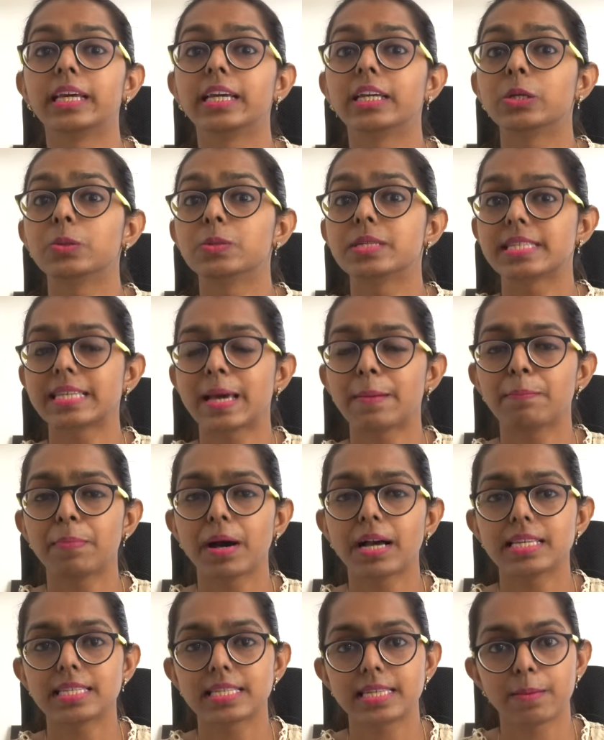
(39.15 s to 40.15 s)
take you step
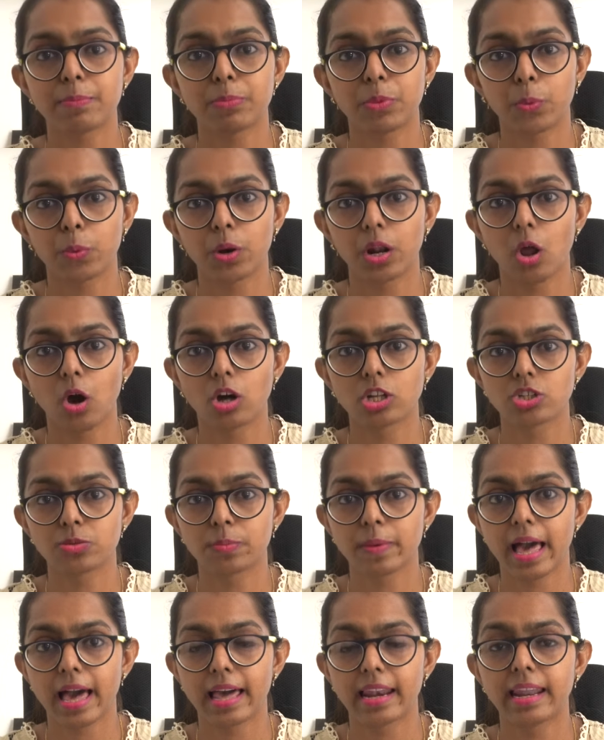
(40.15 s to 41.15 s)
by step through a
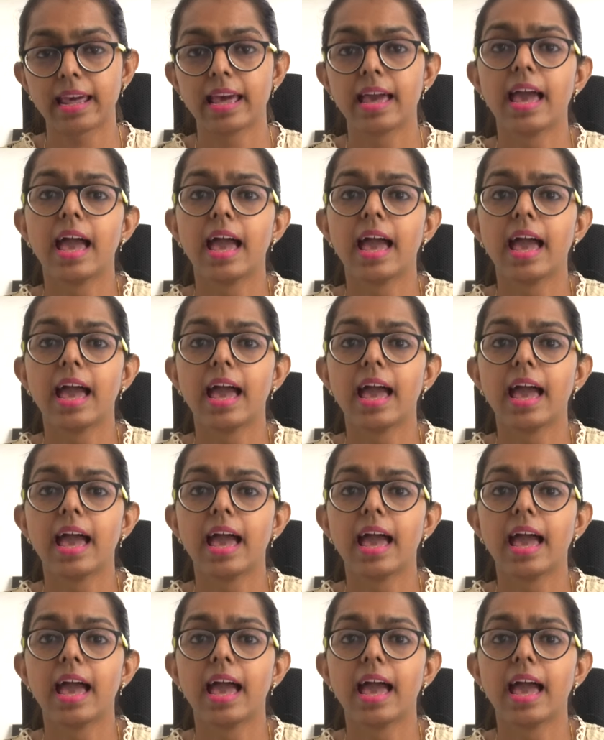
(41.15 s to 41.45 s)
launch plan,